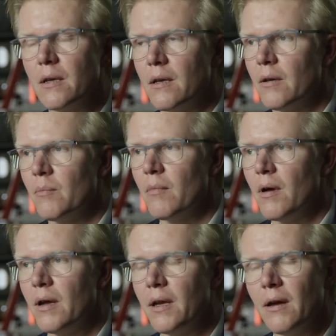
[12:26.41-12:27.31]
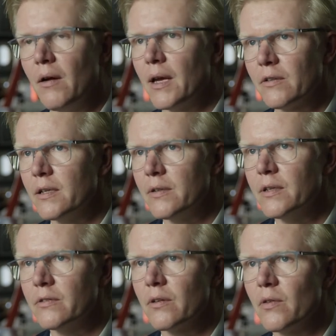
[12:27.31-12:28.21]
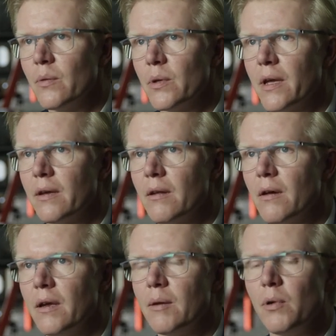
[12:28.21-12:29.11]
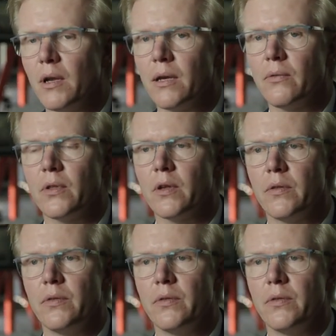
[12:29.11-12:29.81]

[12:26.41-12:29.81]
I actually disagree with that. I believe the